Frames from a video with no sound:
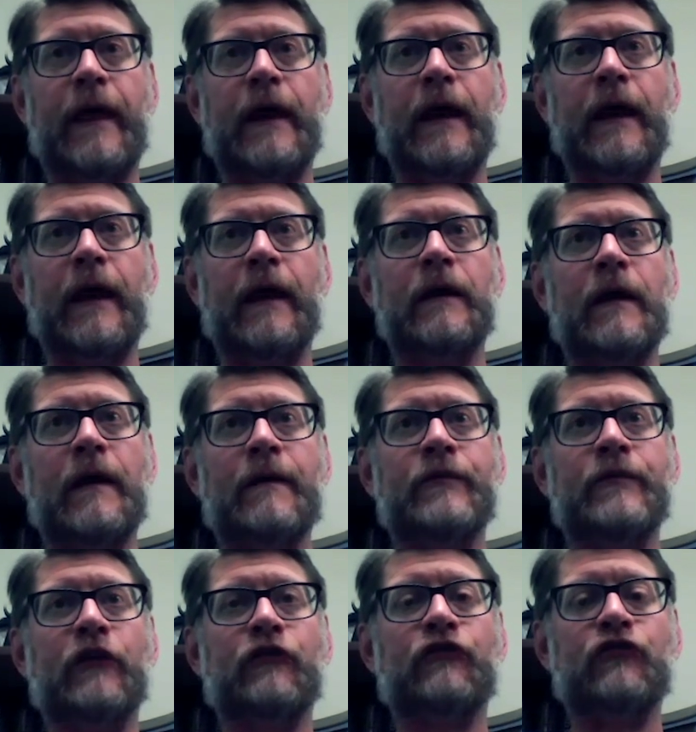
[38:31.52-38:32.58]
And
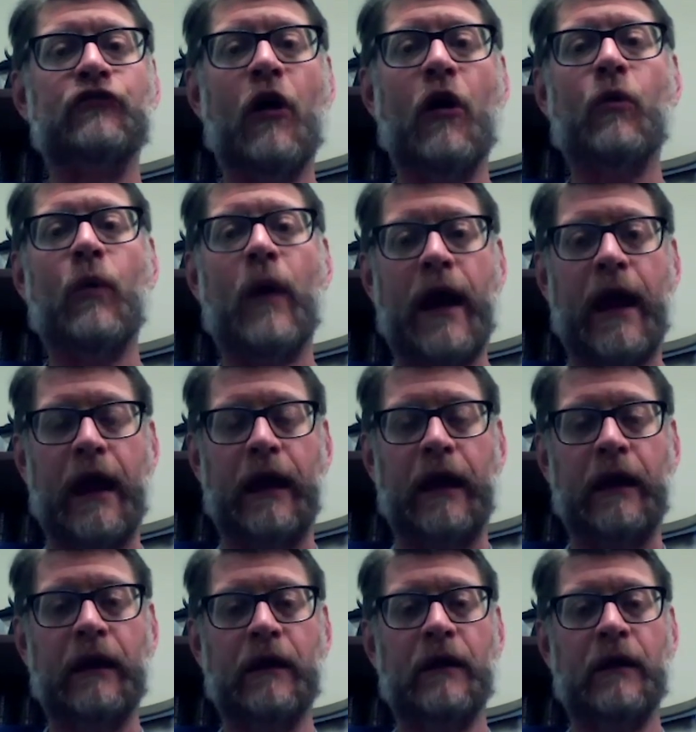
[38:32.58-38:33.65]
there's no
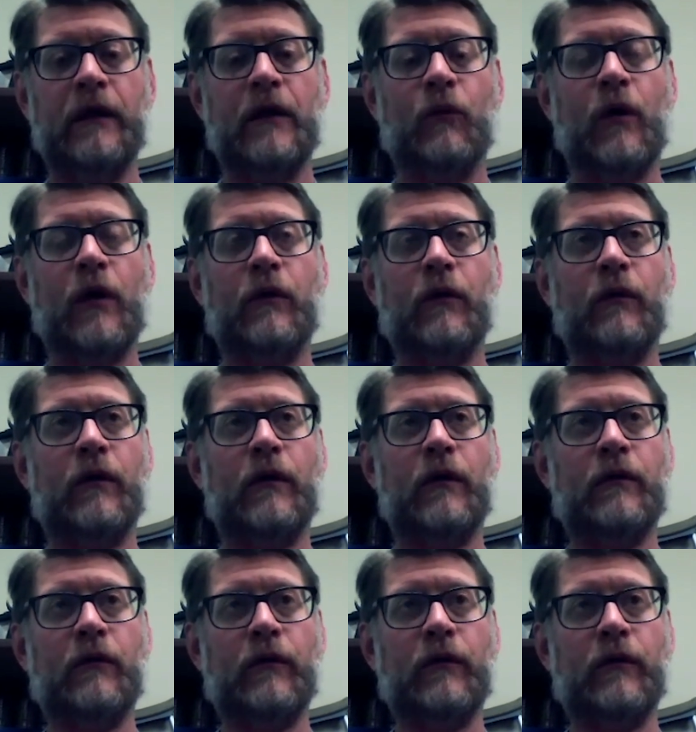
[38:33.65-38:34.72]
way. What
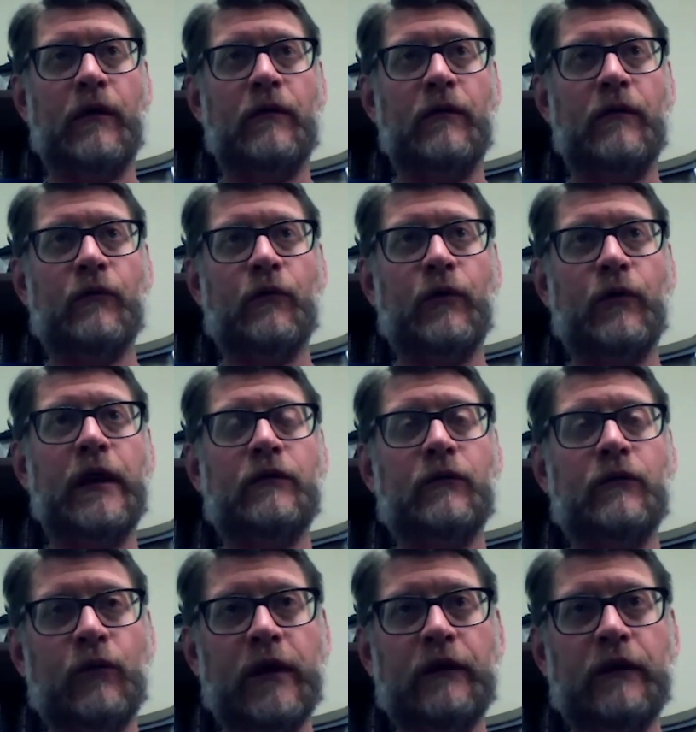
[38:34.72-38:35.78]
we
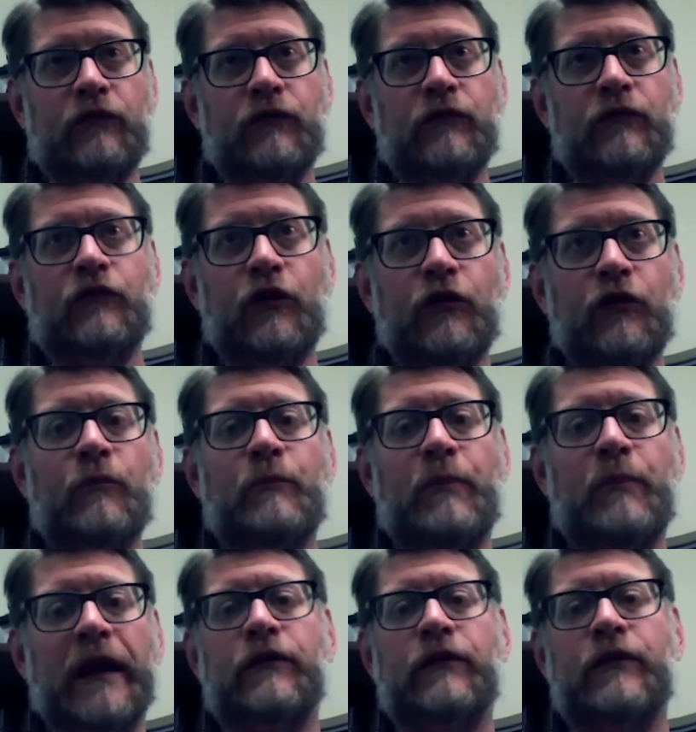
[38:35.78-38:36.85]
need 2
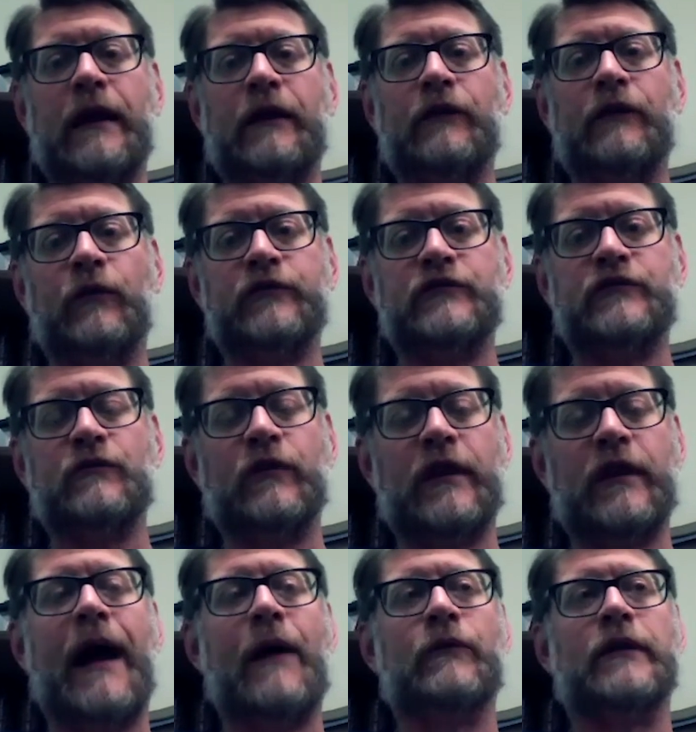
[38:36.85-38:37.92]
big things
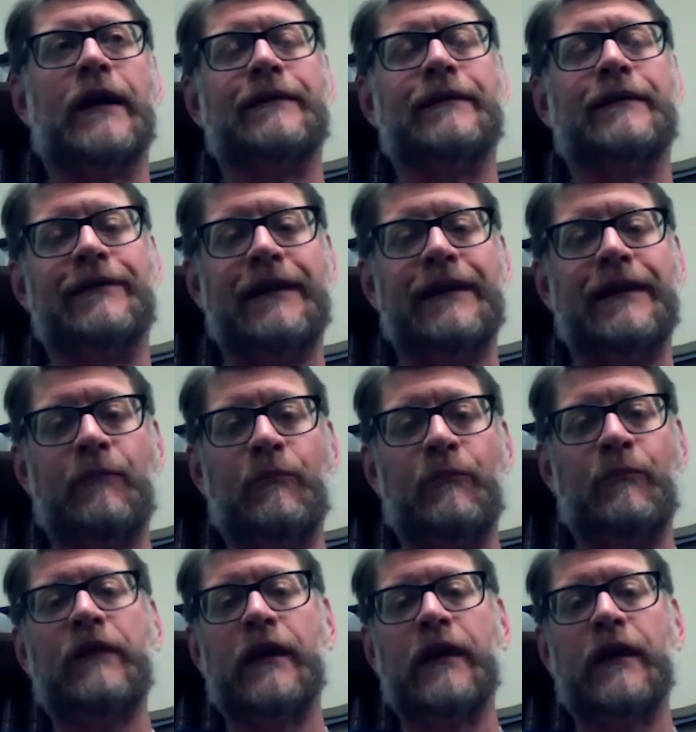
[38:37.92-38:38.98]
that I would like to see.
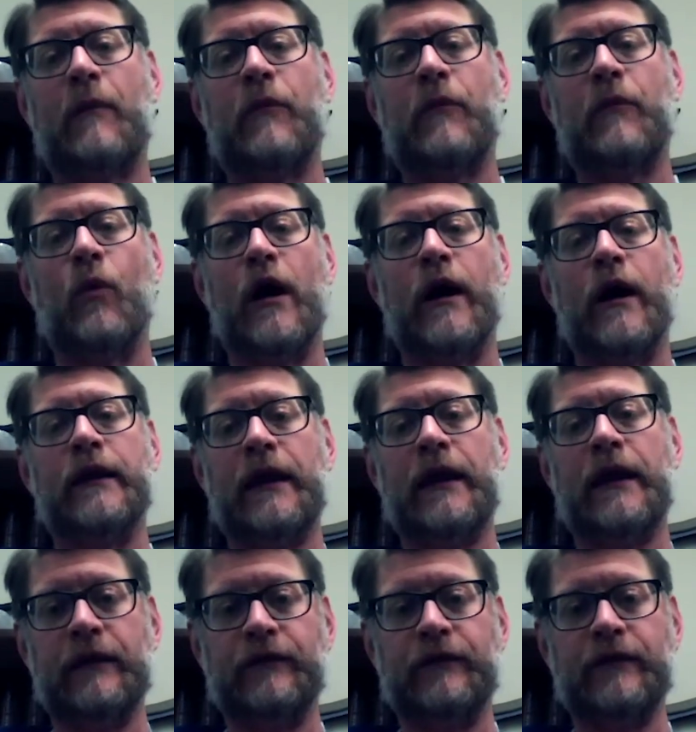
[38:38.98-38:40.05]
Big thing number 1
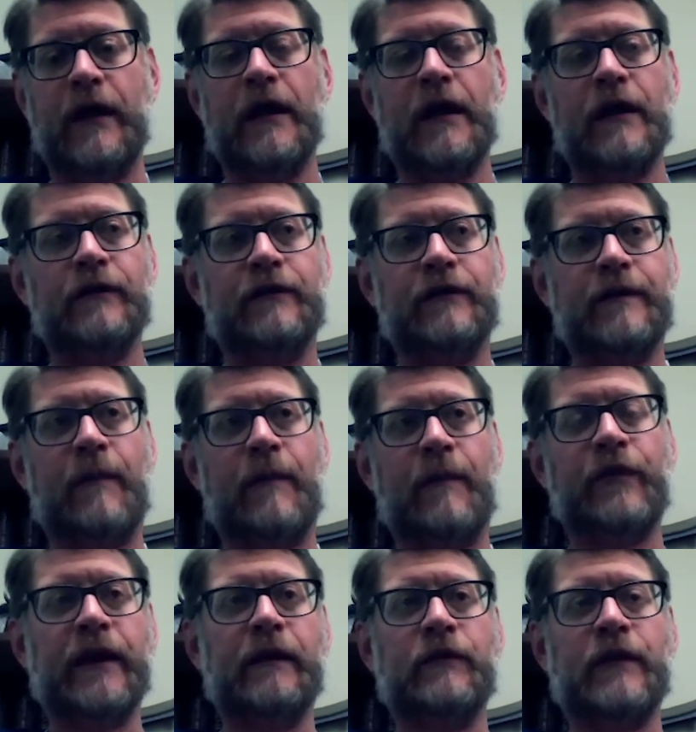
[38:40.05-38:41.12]
is
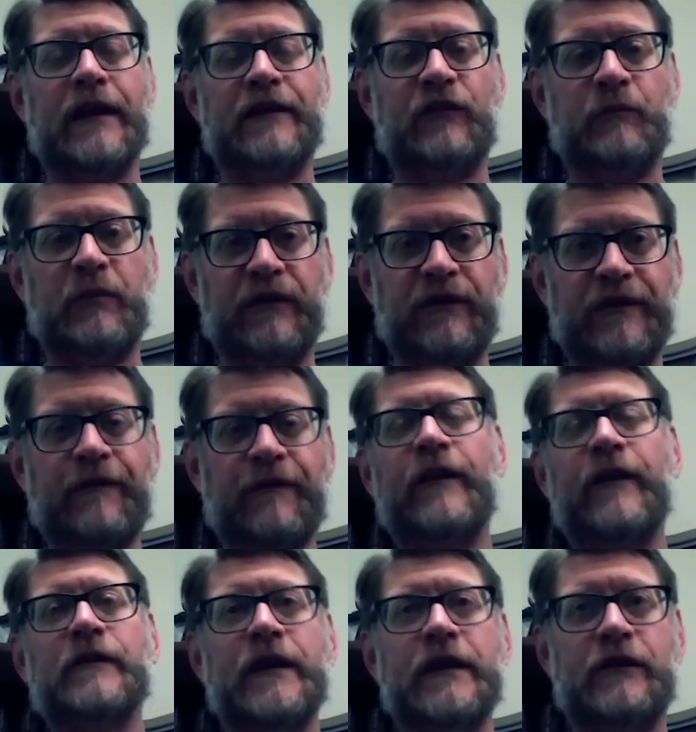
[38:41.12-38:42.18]
something that
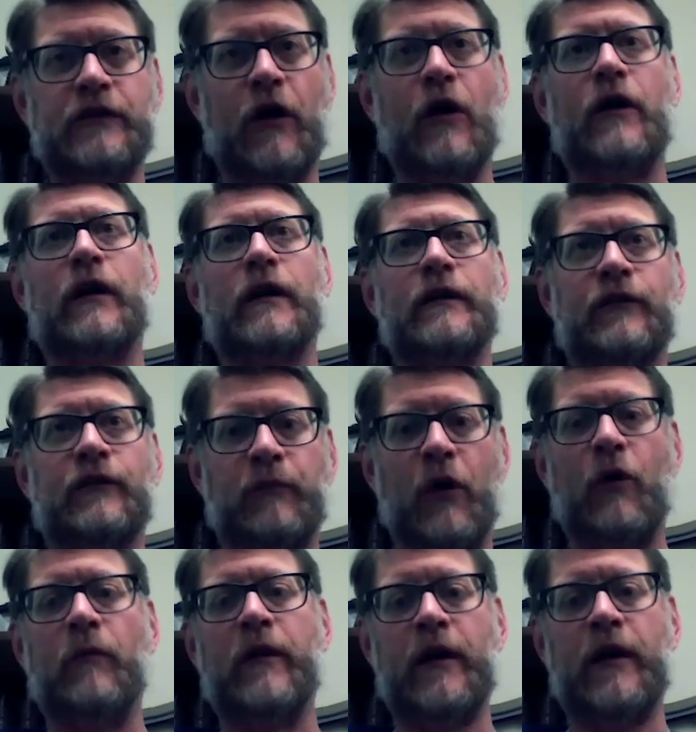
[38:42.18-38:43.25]
specifically targets
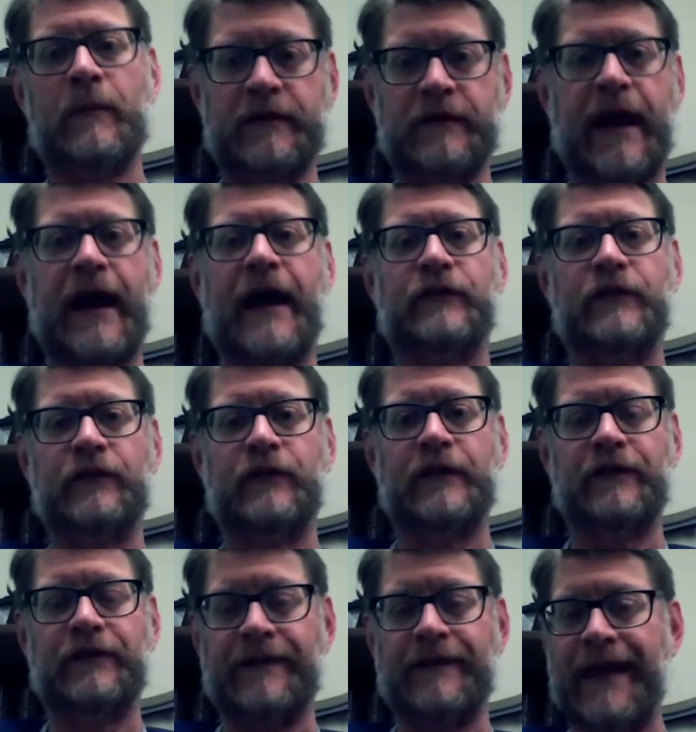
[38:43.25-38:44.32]
pulmonary
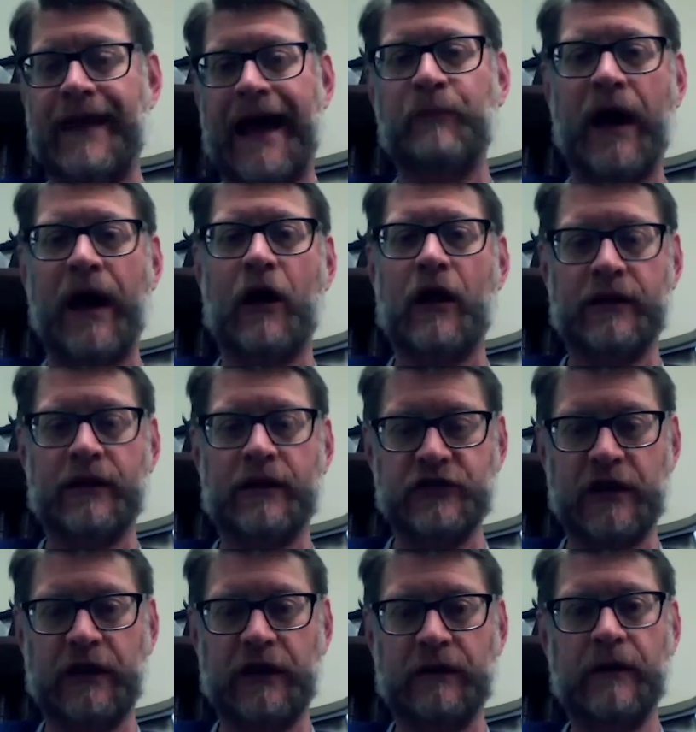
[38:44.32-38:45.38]
metastases and that
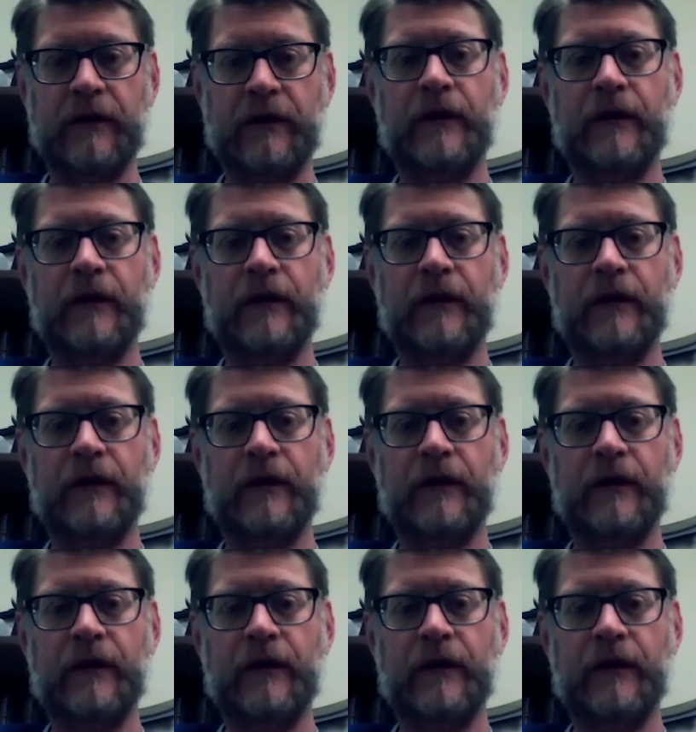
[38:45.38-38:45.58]
biology,